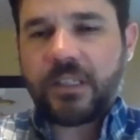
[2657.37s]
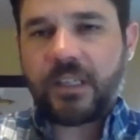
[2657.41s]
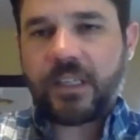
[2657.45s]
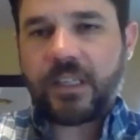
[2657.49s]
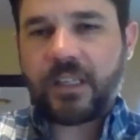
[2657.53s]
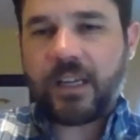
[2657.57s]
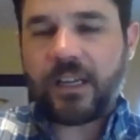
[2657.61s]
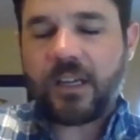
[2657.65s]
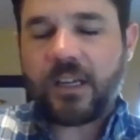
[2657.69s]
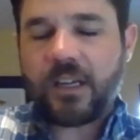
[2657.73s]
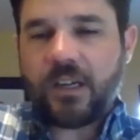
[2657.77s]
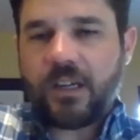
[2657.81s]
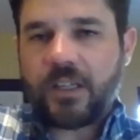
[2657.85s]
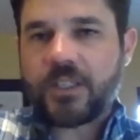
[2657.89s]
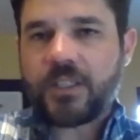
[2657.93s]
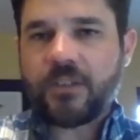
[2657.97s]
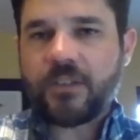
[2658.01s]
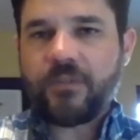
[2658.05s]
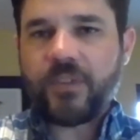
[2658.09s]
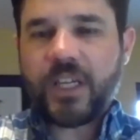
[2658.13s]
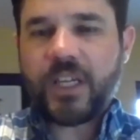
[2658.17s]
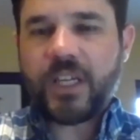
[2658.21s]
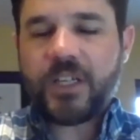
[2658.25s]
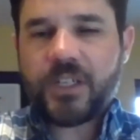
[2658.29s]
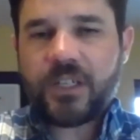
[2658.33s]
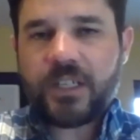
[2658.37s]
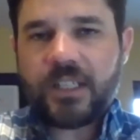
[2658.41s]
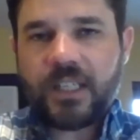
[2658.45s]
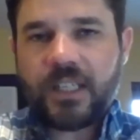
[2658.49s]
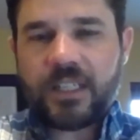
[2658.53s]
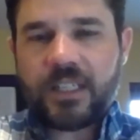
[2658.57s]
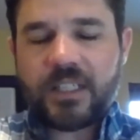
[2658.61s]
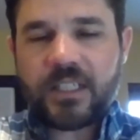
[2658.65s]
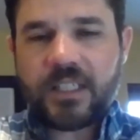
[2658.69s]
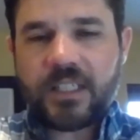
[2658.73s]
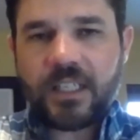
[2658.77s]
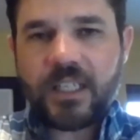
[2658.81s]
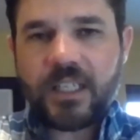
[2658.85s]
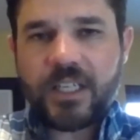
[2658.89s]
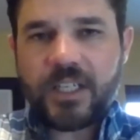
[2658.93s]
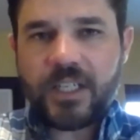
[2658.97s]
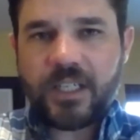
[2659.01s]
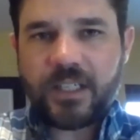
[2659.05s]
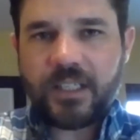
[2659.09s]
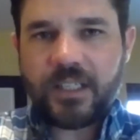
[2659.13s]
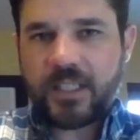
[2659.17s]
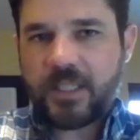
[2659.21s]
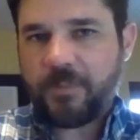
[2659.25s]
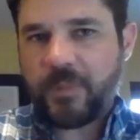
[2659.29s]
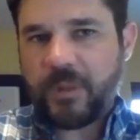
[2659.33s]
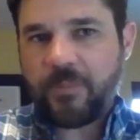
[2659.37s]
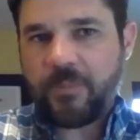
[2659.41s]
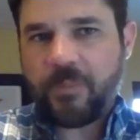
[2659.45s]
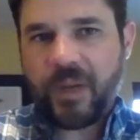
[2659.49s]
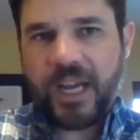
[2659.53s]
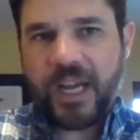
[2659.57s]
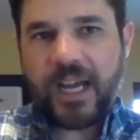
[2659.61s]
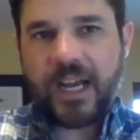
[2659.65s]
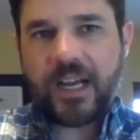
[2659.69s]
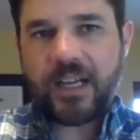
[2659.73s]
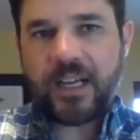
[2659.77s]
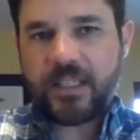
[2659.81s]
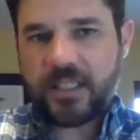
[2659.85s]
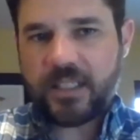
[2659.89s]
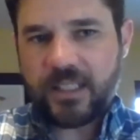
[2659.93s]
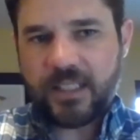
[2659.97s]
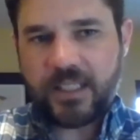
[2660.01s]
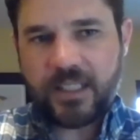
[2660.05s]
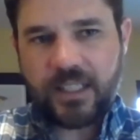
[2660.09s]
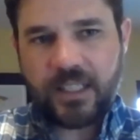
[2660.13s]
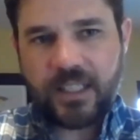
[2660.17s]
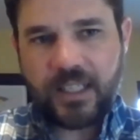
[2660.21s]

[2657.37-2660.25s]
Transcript: and, conservation legislation that's been passed in the